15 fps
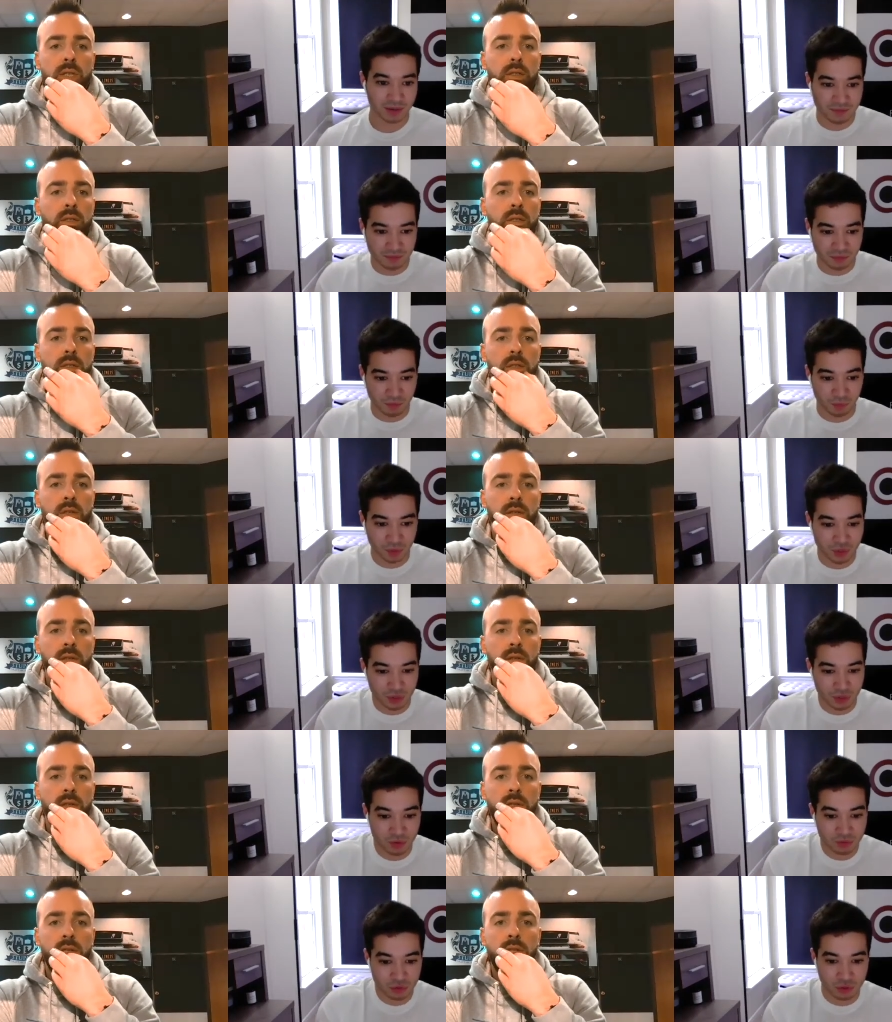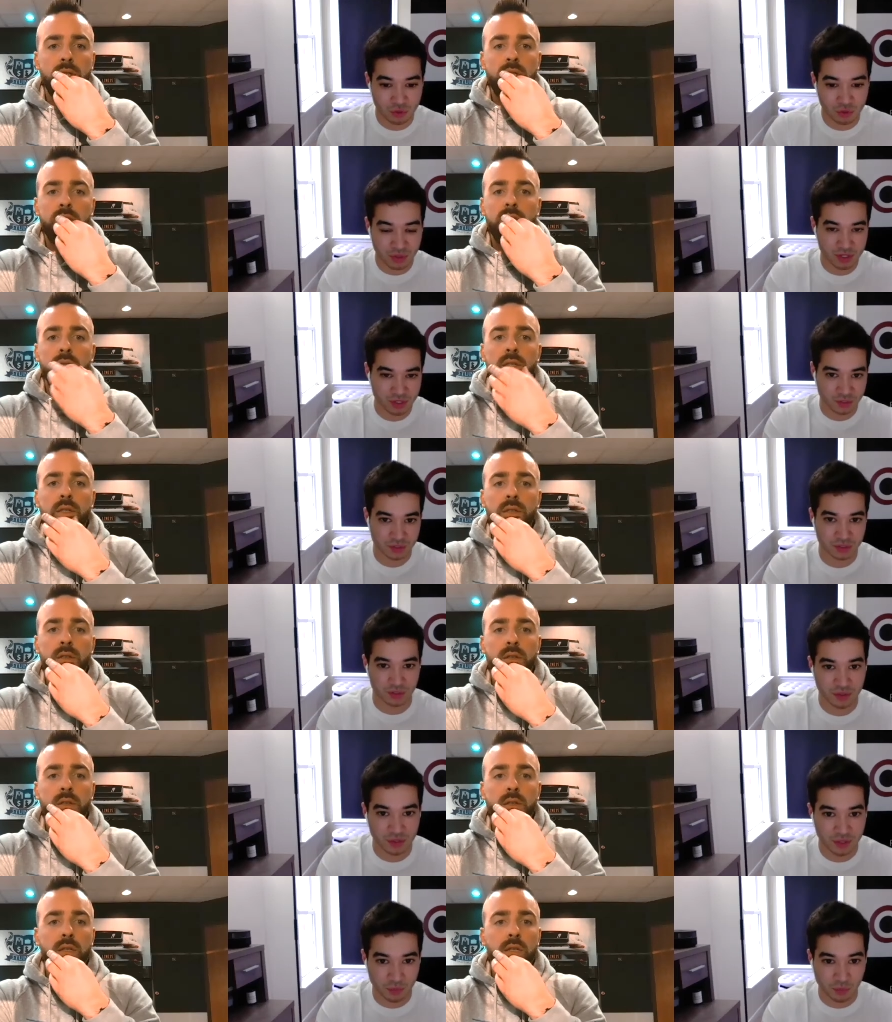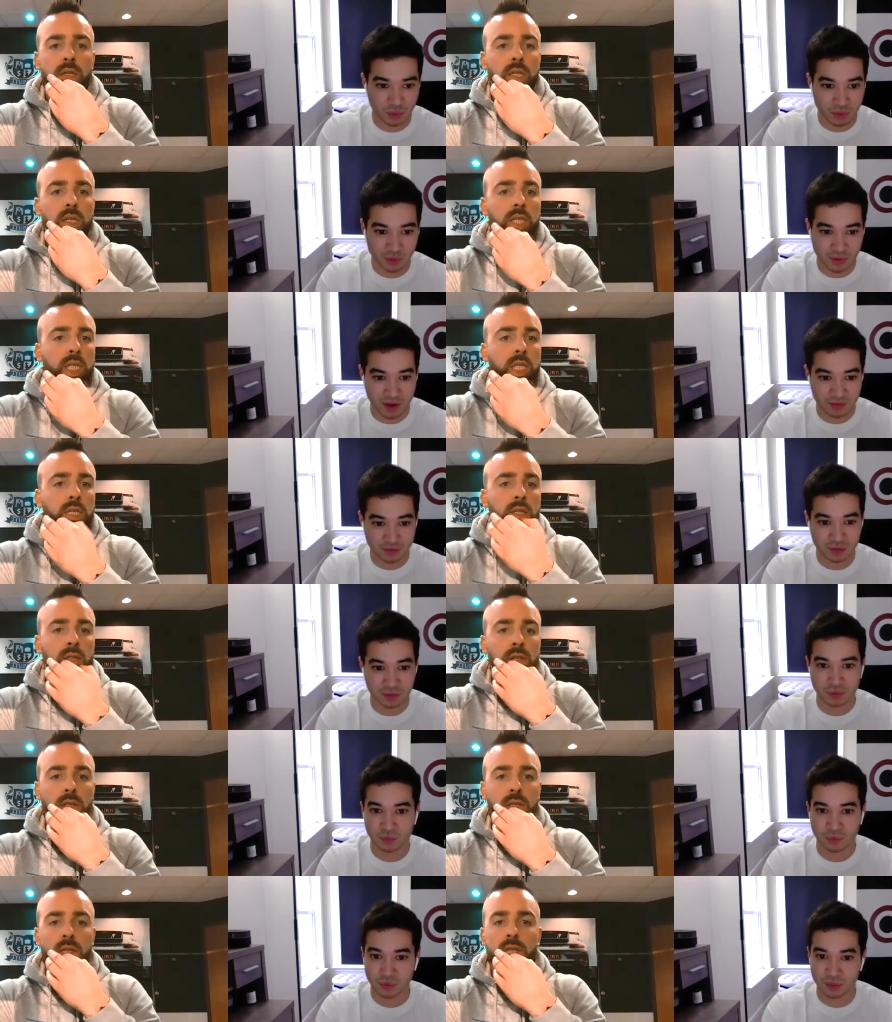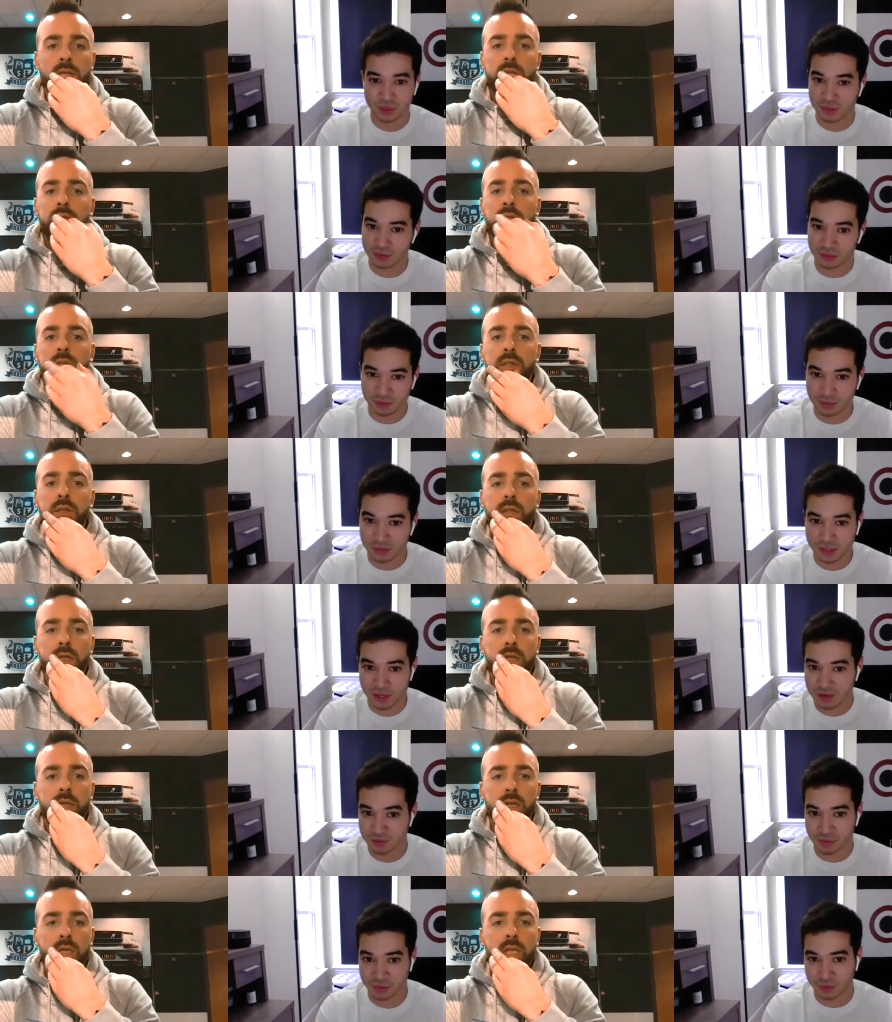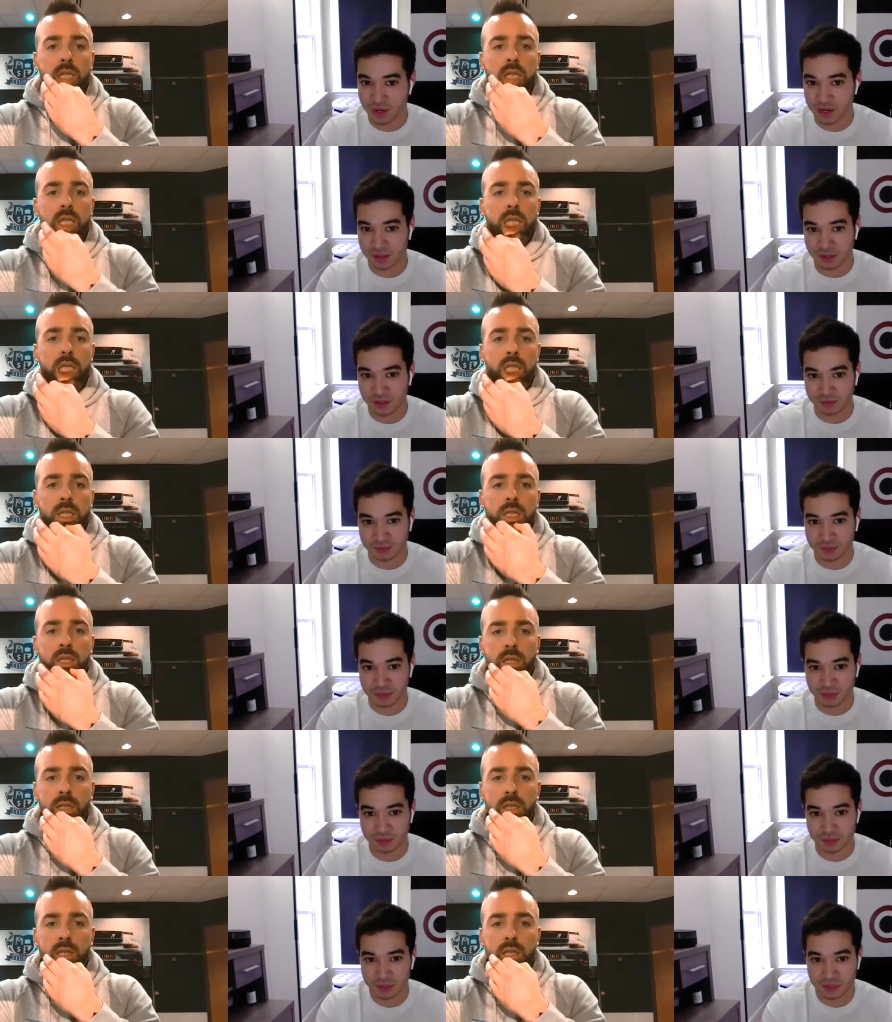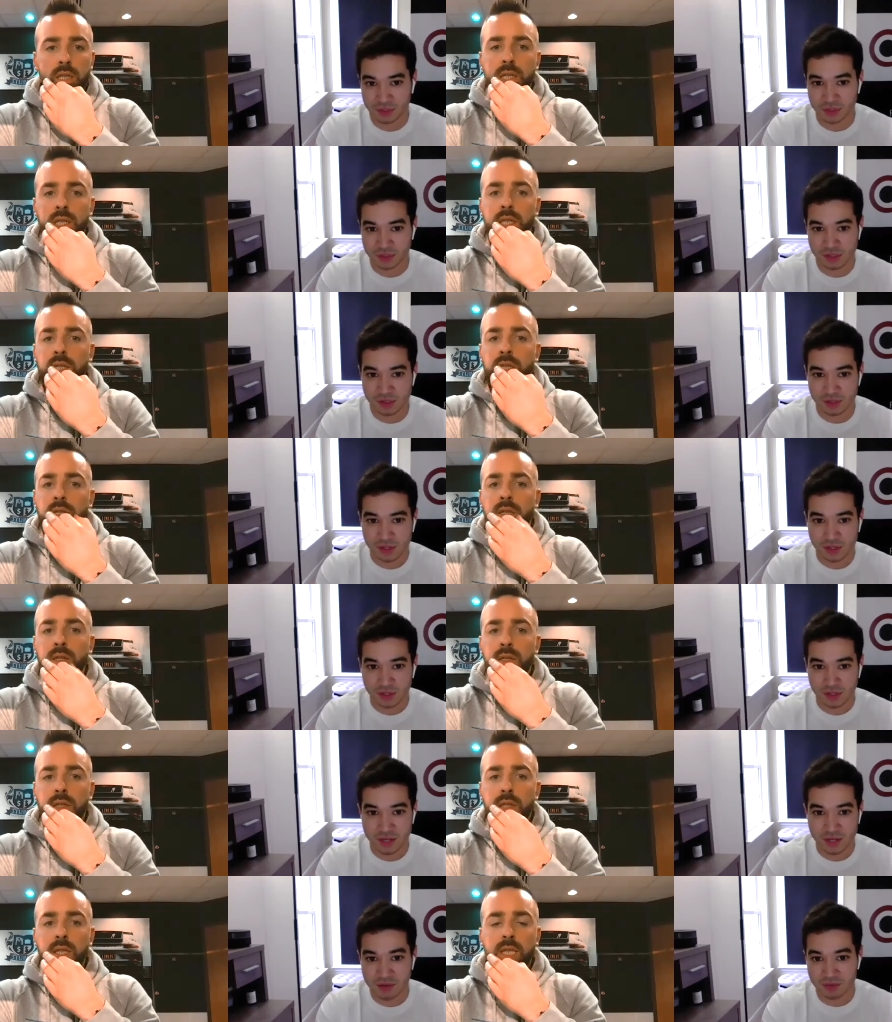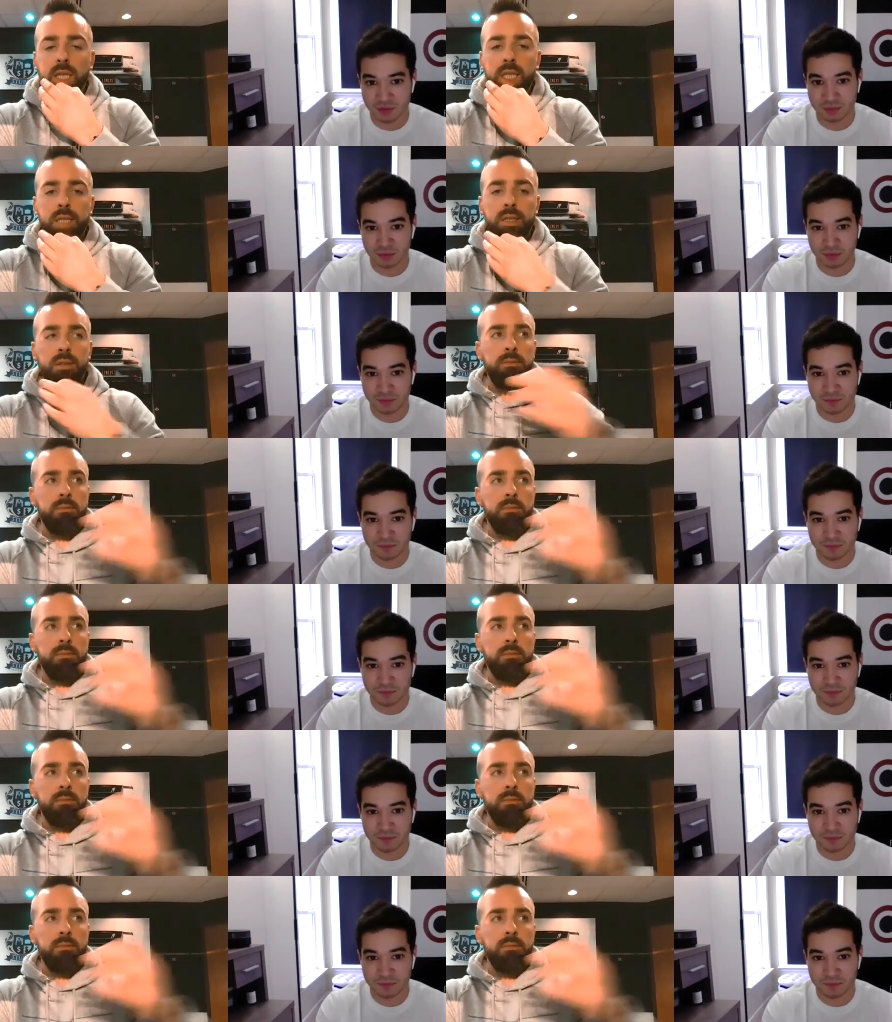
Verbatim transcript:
Speaker 1: we don't do that certain thing that we know we have to do we're going to we're going to have regret in the afternoon it's just inevitable